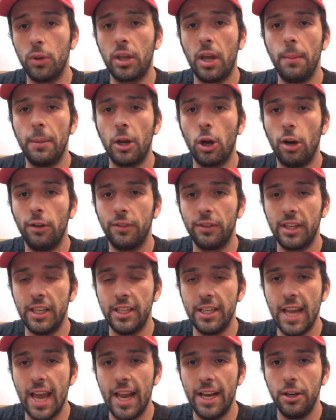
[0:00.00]
coming off a
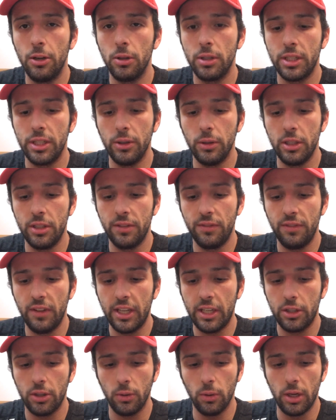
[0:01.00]
Contender Series
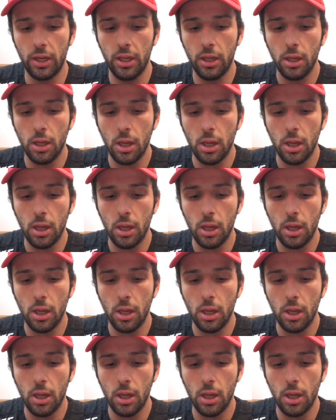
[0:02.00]
victory.